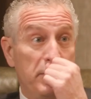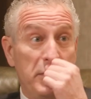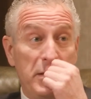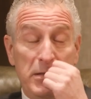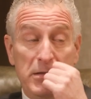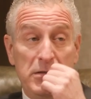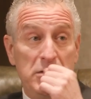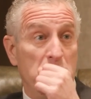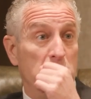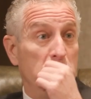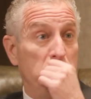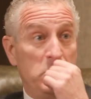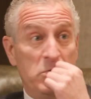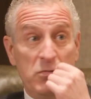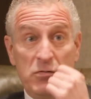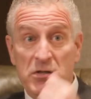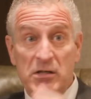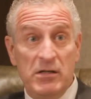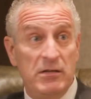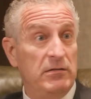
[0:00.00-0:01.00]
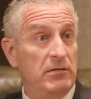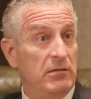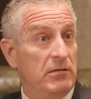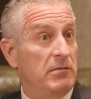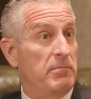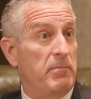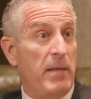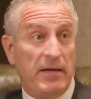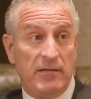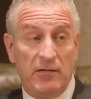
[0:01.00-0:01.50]
I mean, you need
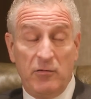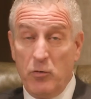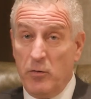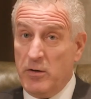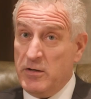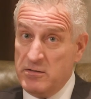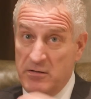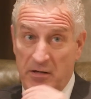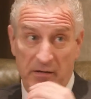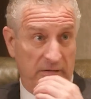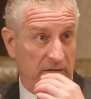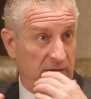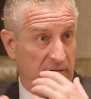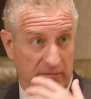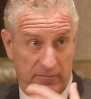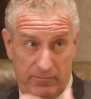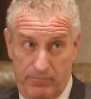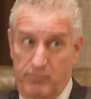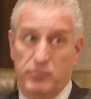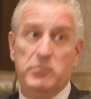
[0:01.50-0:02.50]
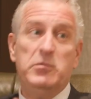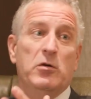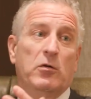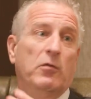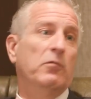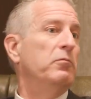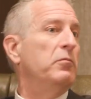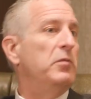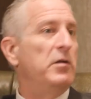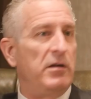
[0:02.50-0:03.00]
Mexico, and this is, you
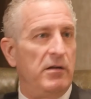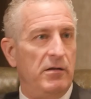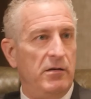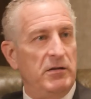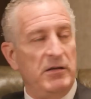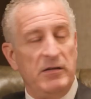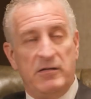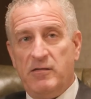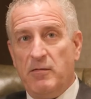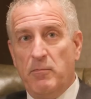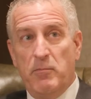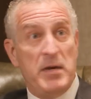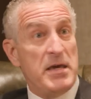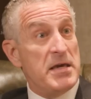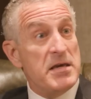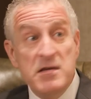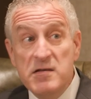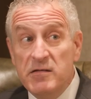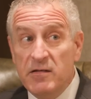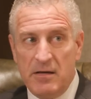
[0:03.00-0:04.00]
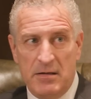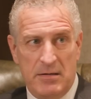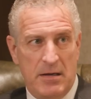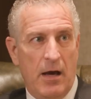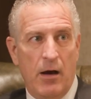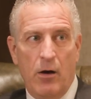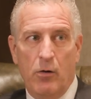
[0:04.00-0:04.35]
know, it's amazing